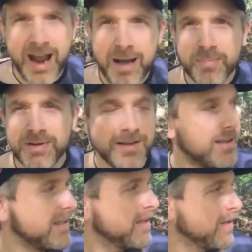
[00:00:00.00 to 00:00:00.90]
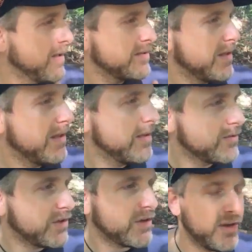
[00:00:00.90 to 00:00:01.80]
Crap.
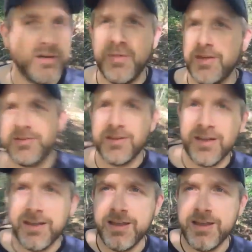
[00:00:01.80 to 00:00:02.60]
Still gonna do this.